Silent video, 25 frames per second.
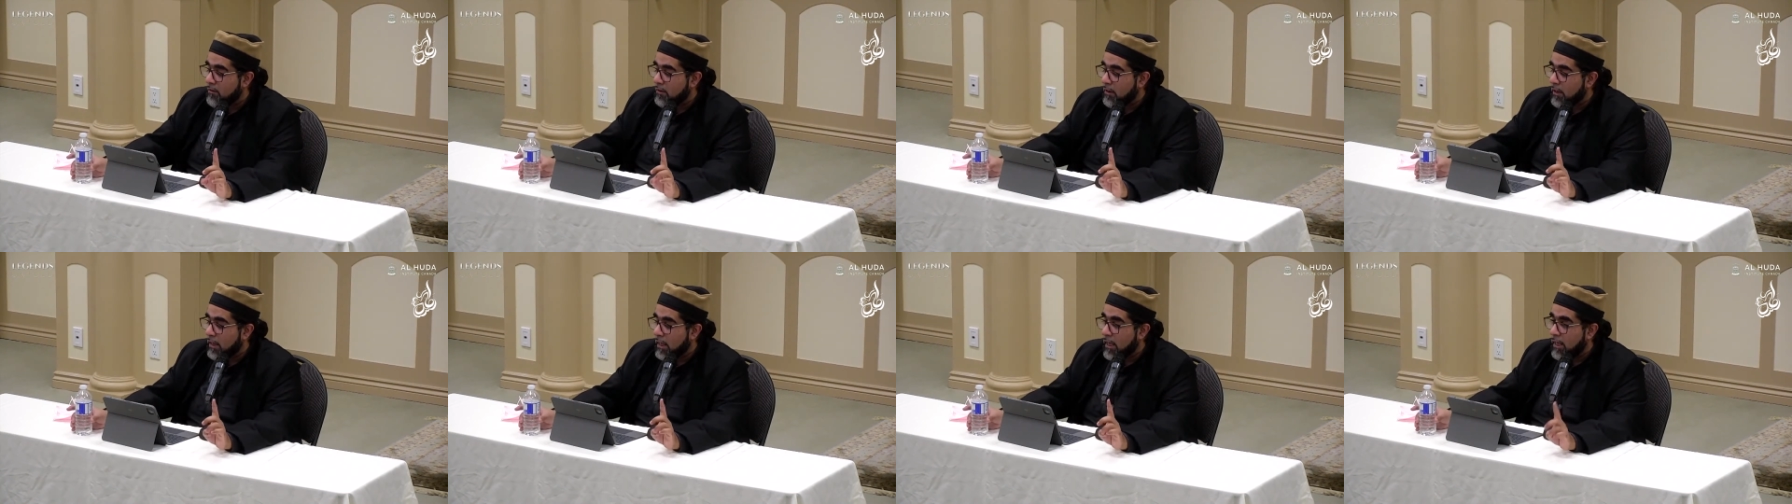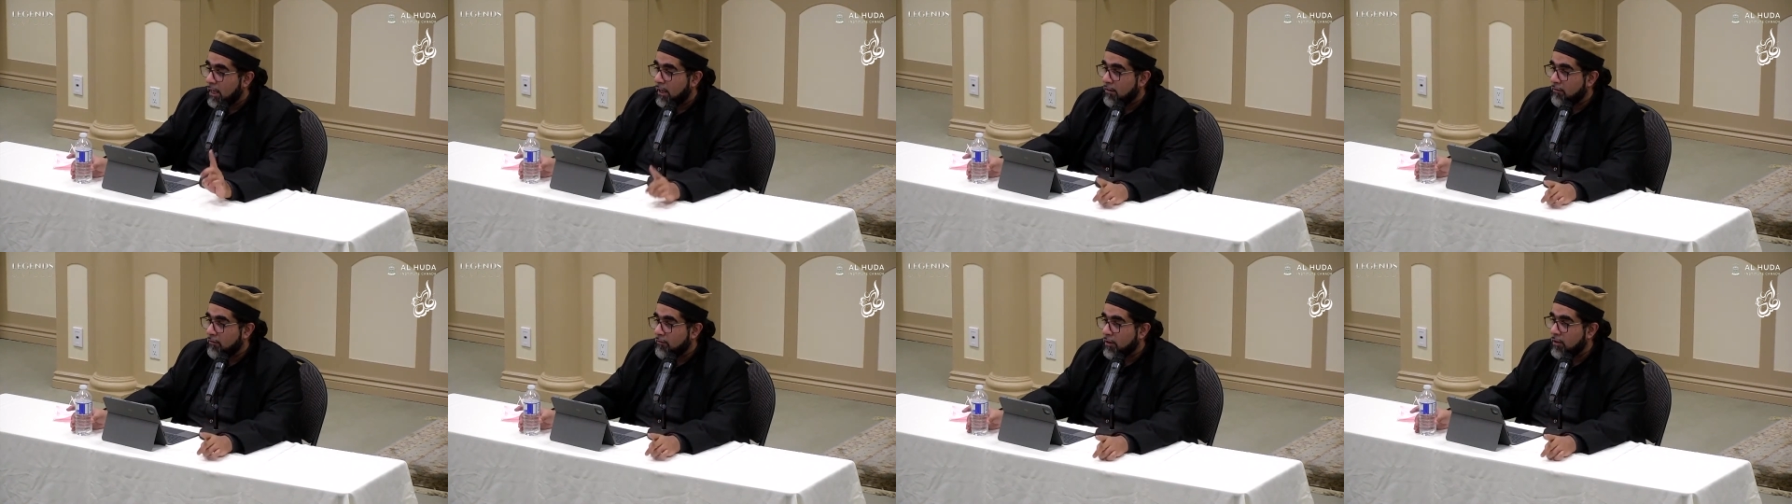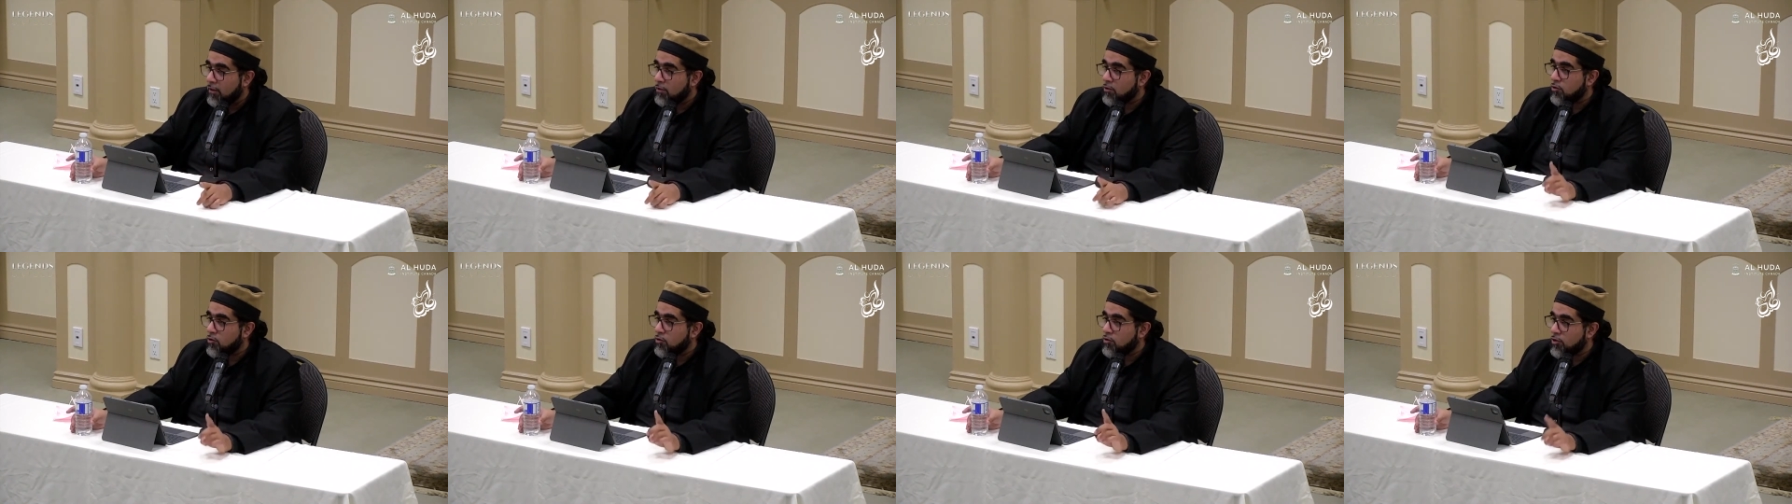he
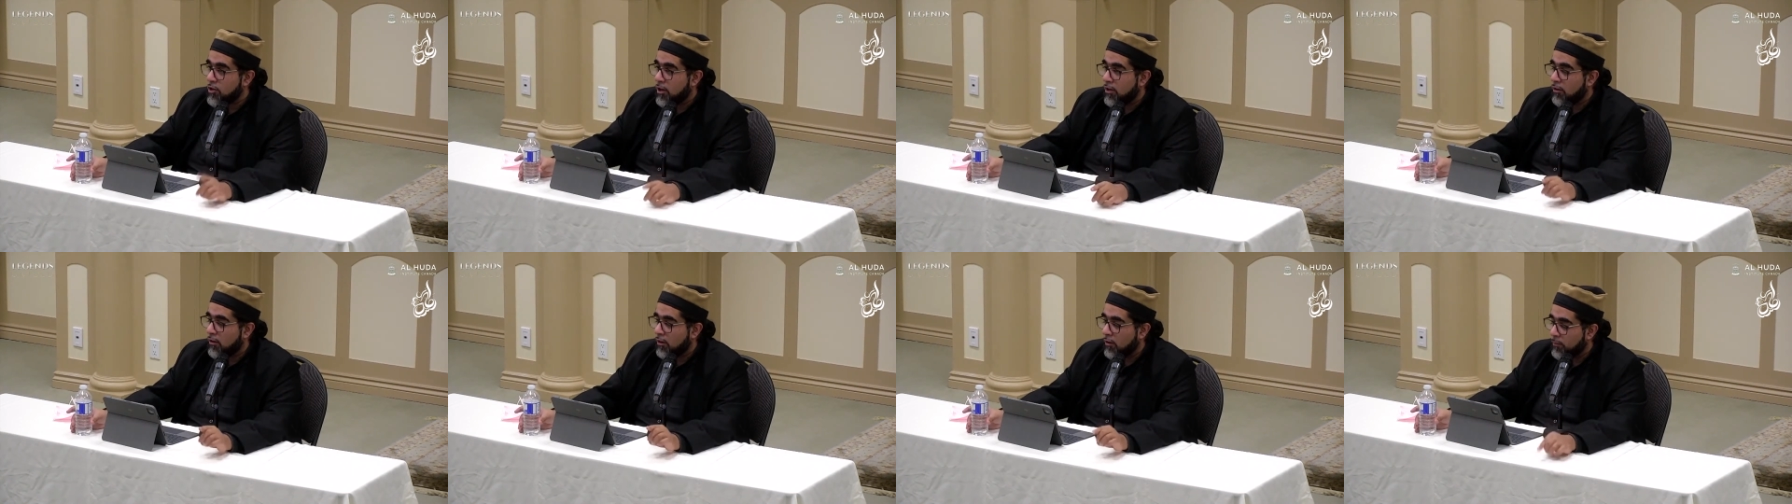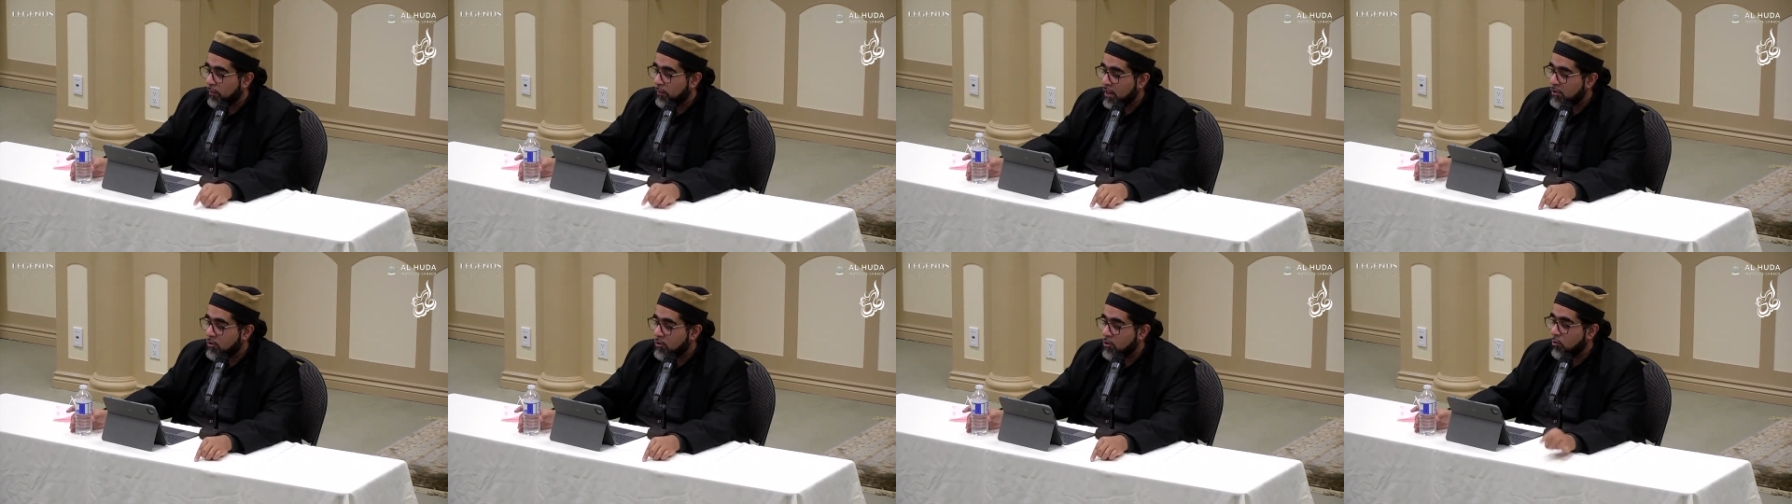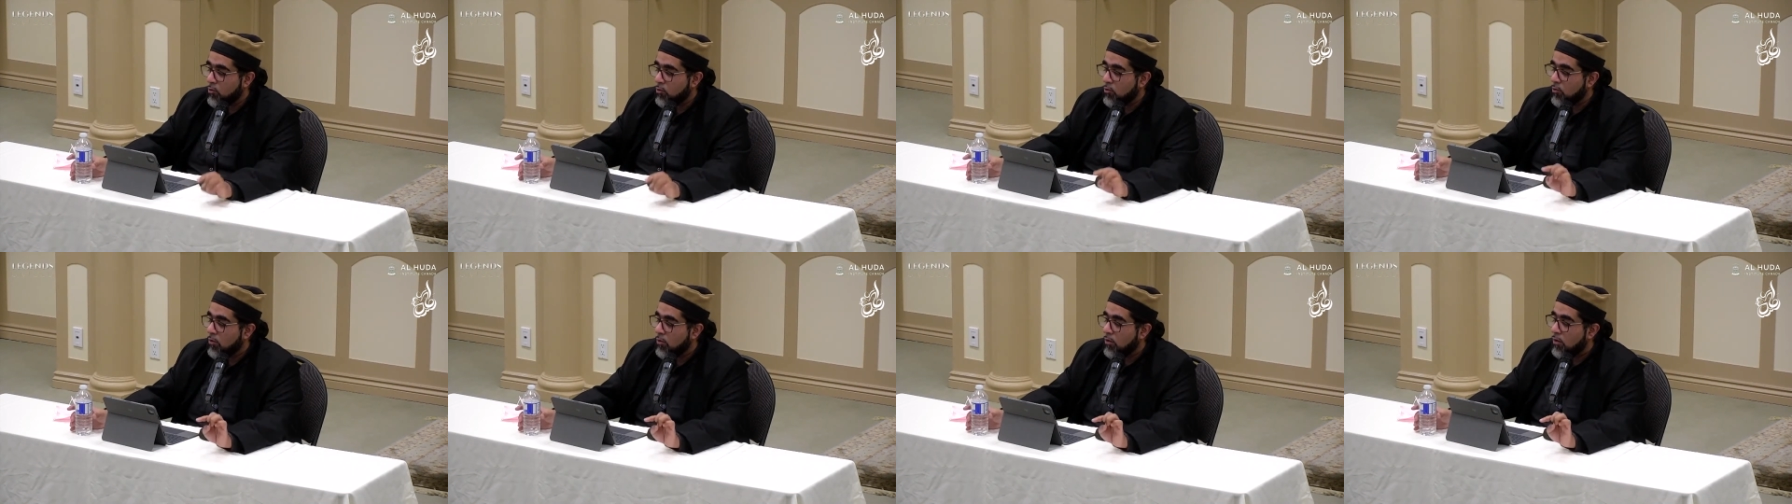convinced General
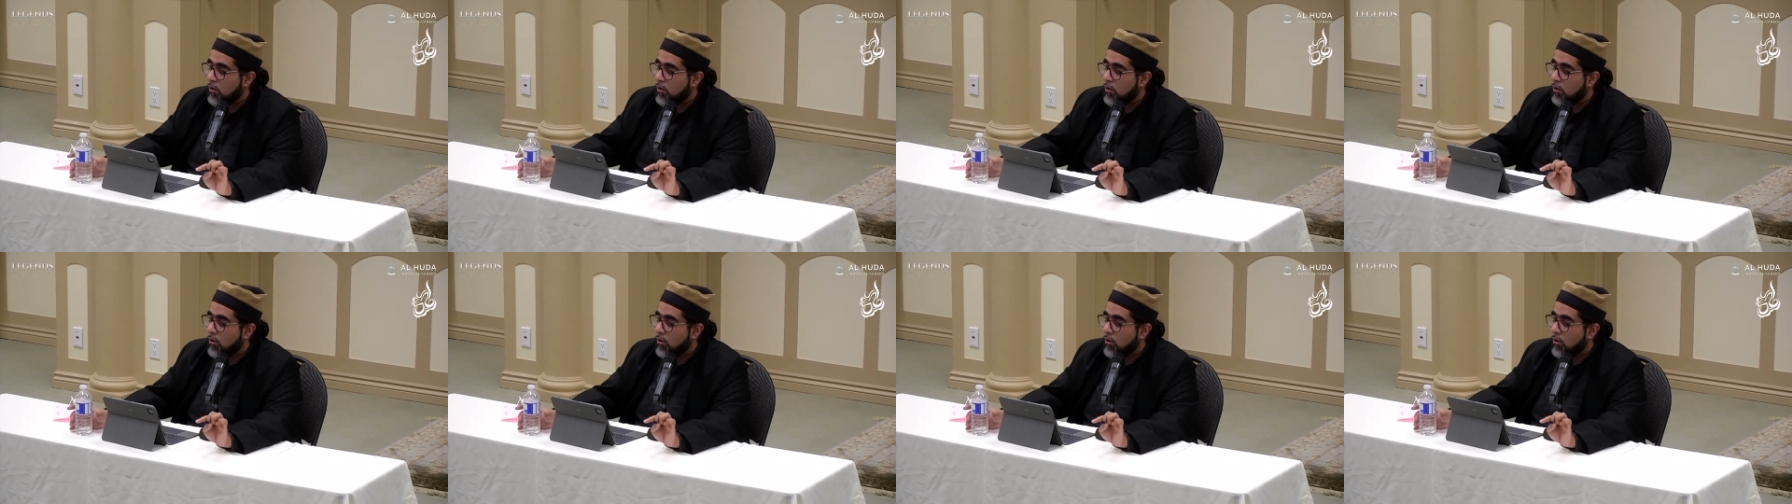Bugeaud